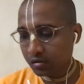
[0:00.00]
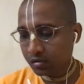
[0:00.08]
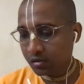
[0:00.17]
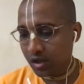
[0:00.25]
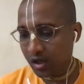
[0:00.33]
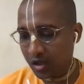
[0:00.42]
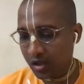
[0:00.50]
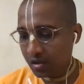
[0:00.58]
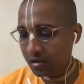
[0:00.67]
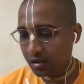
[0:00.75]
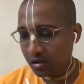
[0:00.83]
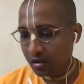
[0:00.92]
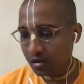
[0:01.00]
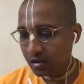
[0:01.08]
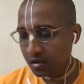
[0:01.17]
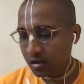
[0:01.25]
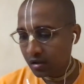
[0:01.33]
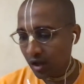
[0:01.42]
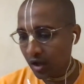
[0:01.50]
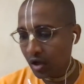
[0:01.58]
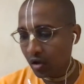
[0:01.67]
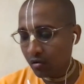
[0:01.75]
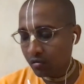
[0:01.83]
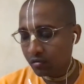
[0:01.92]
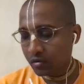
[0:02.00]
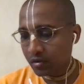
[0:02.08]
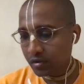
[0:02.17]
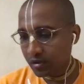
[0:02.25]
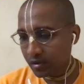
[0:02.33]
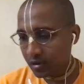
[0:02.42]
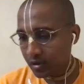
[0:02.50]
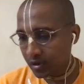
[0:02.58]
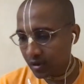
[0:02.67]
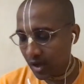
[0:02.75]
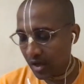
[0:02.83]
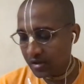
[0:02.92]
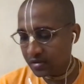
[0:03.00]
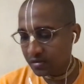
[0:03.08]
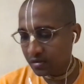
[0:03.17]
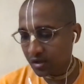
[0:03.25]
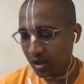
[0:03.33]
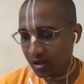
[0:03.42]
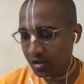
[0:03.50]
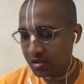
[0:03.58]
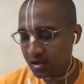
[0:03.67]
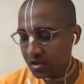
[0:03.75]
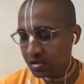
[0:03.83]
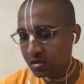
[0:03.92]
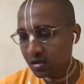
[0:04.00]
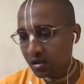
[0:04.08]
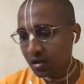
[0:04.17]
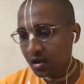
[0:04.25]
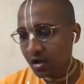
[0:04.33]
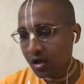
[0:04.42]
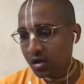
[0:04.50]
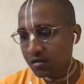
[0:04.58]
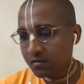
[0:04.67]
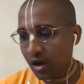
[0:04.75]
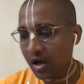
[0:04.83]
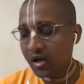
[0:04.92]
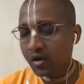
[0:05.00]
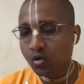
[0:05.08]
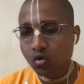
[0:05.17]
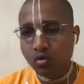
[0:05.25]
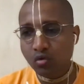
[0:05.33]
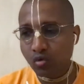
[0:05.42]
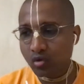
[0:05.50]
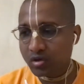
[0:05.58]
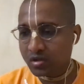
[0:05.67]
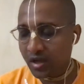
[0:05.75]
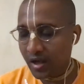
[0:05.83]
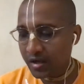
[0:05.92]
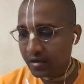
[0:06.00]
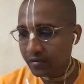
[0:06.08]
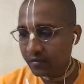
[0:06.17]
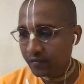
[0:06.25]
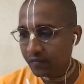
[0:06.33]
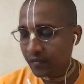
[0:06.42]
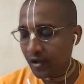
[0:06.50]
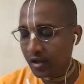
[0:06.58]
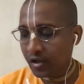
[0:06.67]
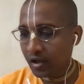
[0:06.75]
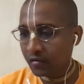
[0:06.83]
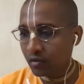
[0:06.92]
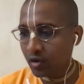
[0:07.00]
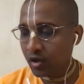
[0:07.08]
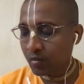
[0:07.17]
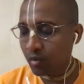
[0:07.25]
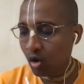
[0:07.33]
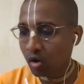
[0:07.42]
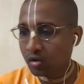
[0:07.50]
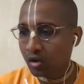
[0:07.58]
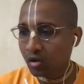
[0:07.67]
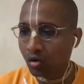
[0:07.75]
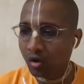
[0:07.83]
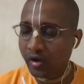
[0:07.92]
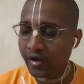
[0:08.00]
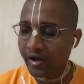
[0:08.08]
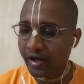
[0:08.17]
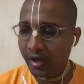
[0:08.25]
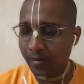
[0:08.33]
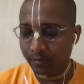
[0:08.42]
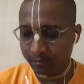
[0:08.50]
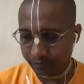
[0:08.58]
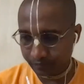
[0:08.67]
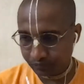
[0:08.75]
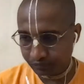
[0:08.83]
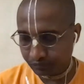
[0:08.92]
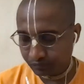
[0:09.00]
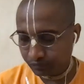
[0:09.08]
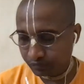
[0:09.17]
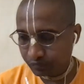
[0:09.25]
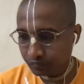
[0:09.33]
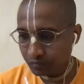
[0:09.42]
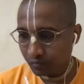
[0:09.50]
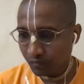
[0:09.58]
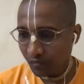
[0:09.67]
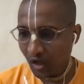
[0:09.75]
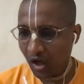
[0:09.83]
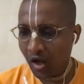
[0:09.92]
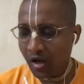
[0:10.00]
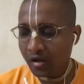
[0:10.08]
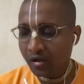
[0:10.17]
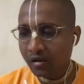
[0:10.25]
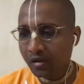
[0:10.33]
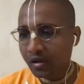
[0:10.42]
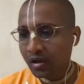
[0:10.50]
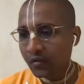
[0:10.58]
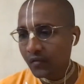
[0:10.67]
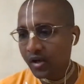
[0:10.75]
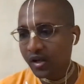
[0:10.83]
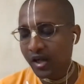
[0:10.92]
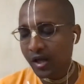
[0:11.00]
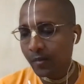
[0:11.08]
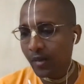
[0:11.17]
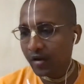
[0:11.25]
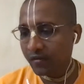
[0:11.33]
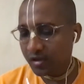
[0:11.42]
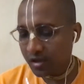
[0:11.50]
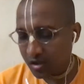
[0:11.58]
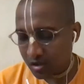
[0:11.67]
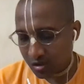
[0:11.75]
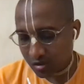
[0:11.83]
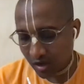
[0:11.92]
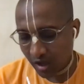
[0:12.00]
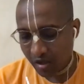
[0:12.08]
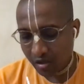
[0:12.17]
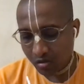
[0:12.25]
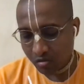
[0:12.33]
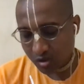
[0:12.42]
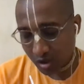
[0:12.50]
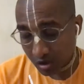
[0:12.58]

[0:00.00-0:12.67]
he kind of guessed that this is Vali who is dead, and therefore he blocked the hole and he came. And when he came back with his sad news that